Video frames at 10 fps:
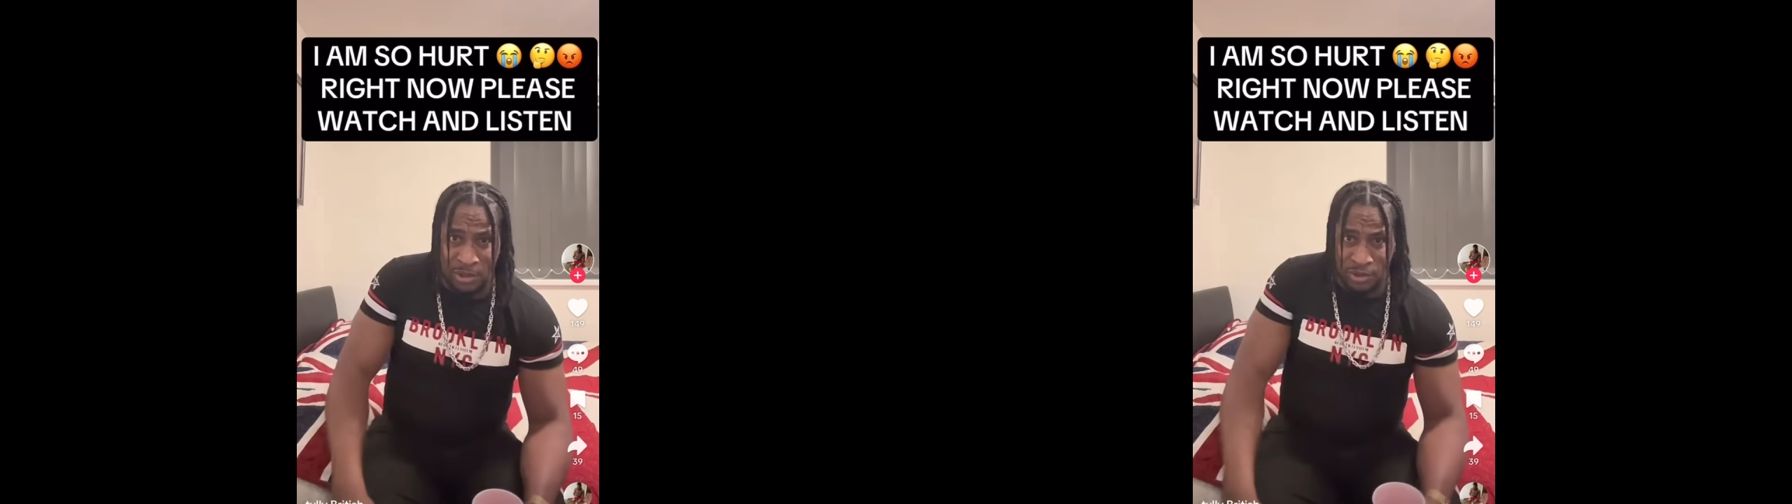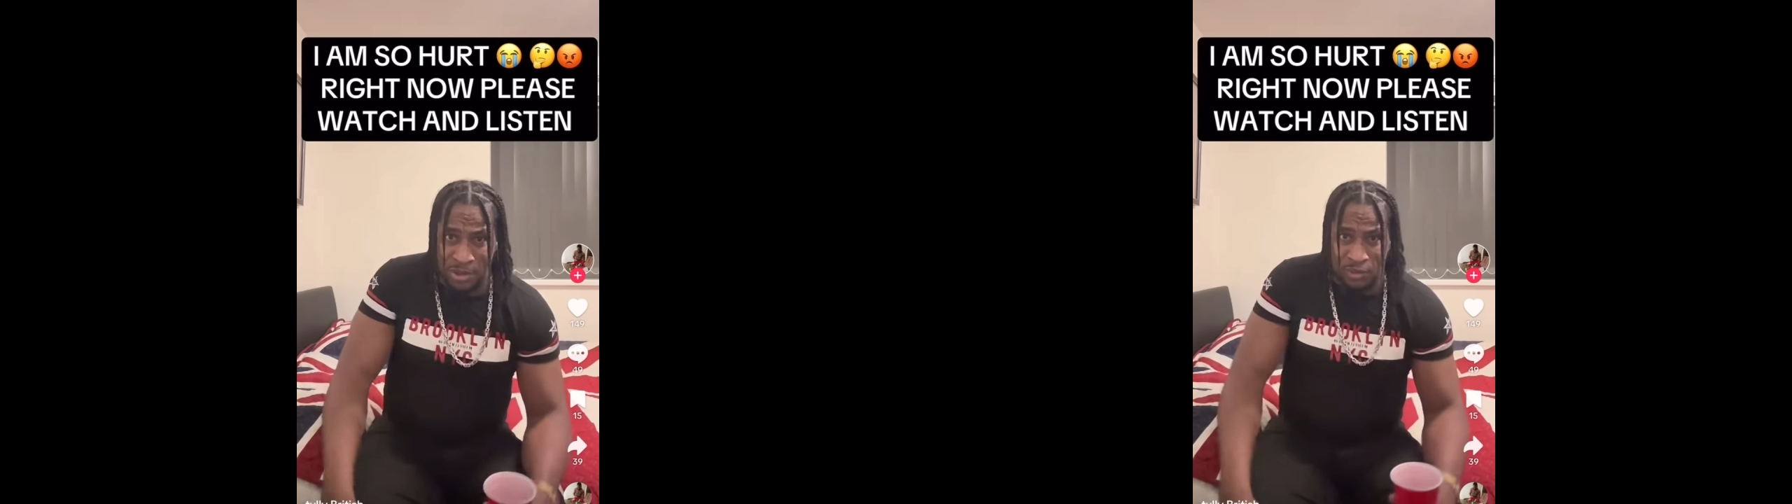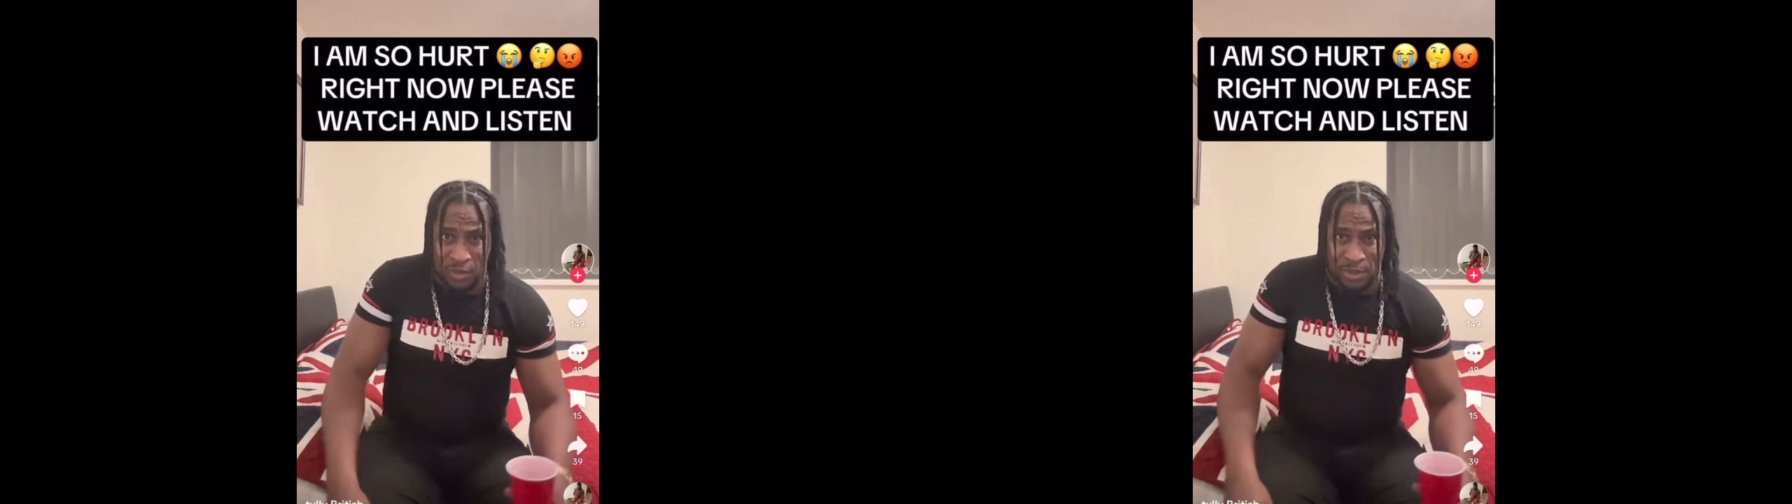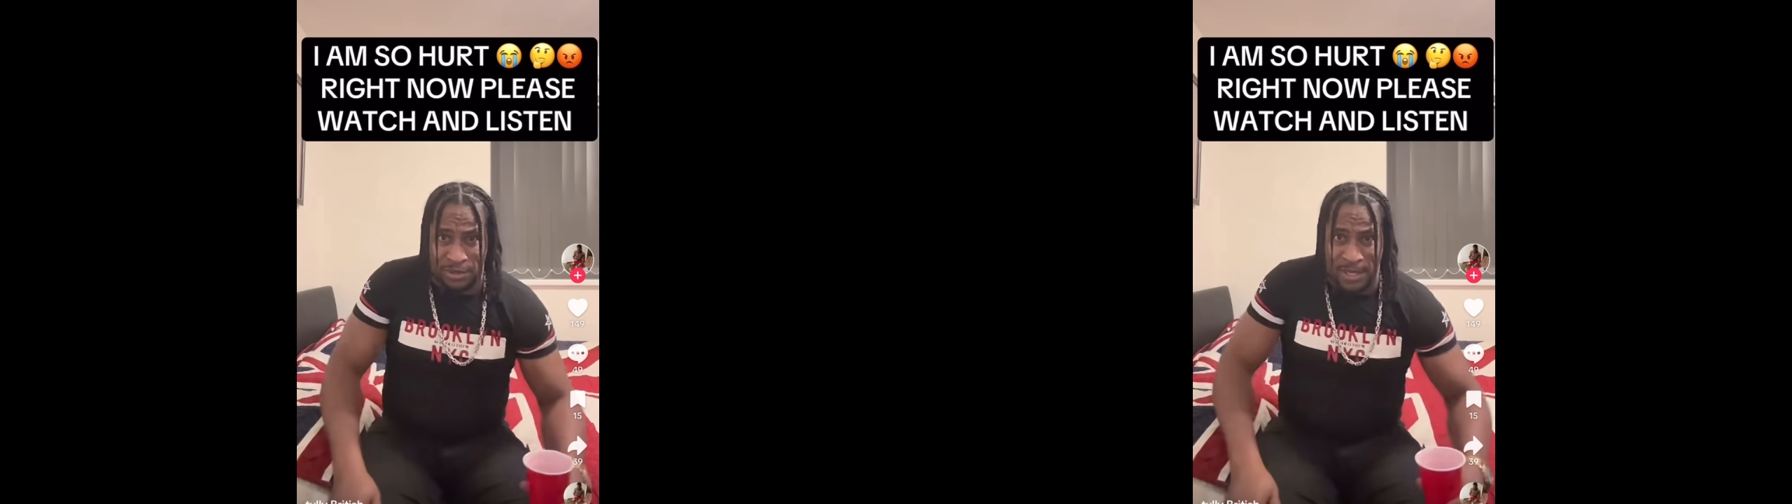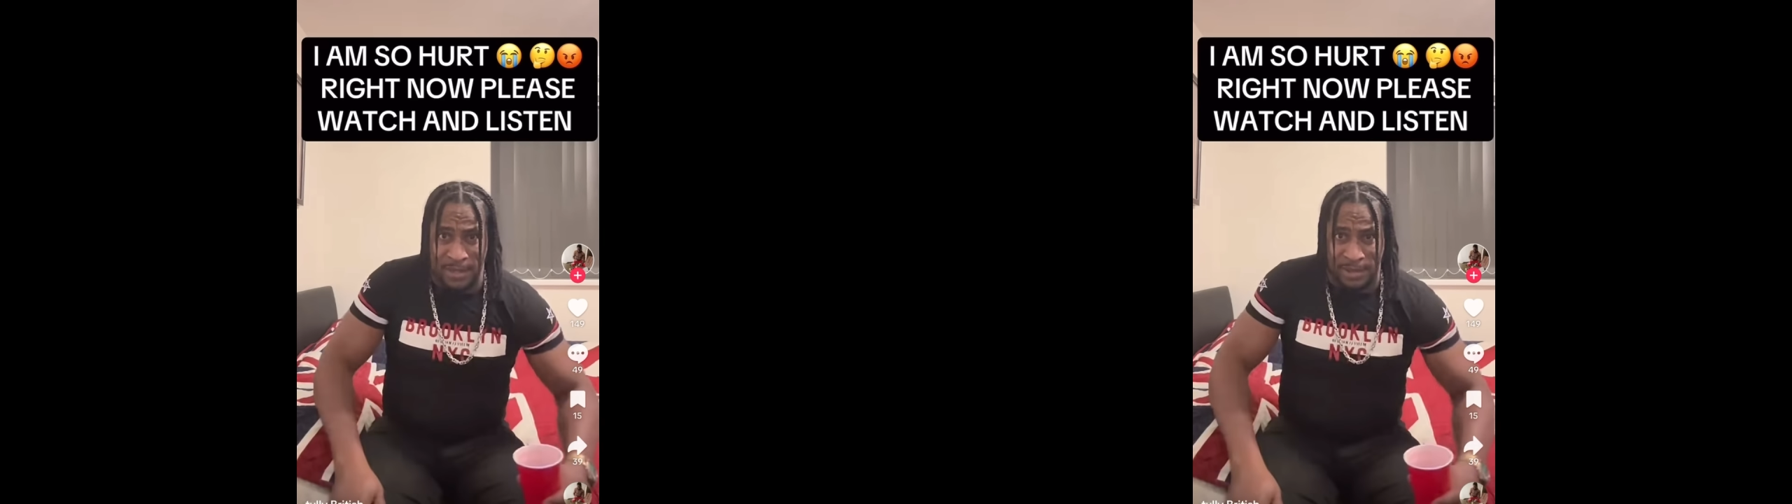So when you
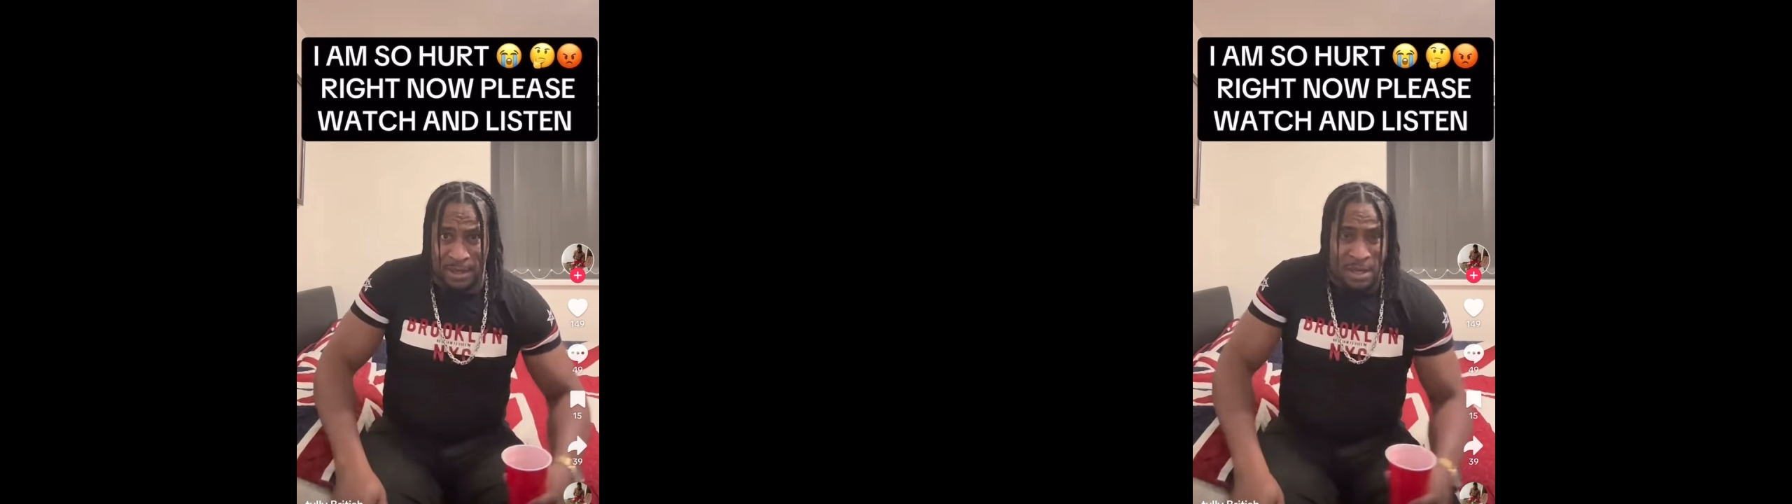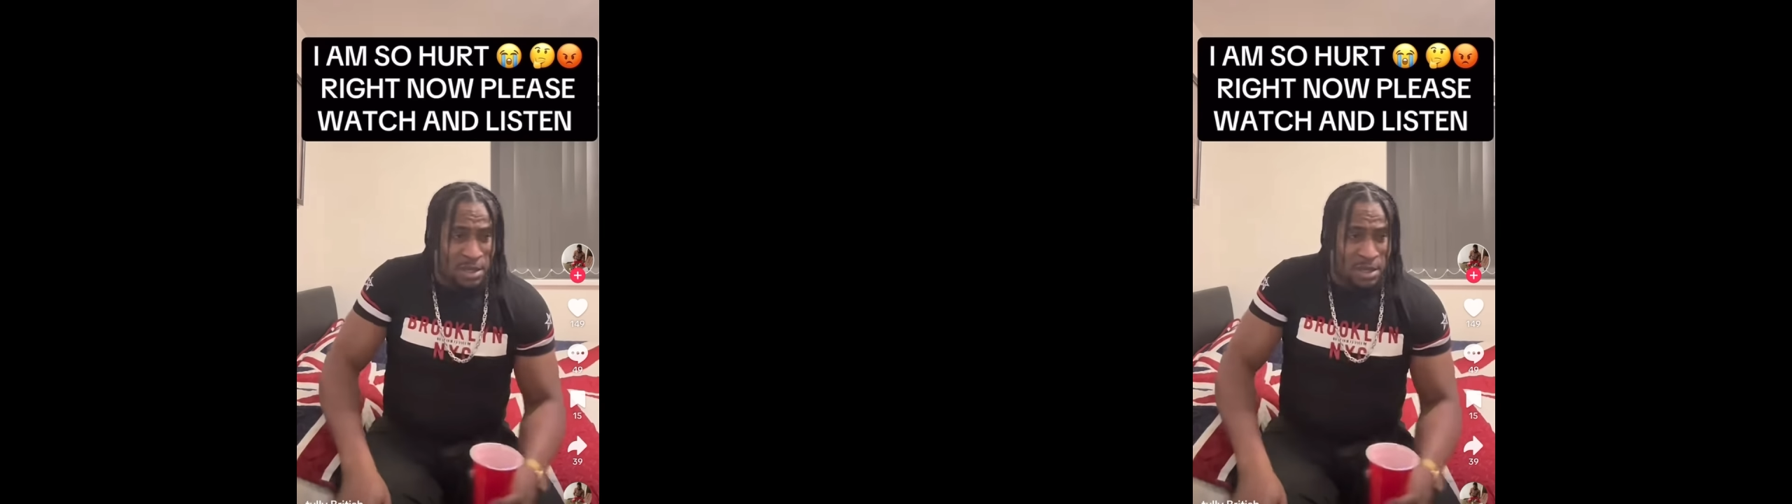start, uh,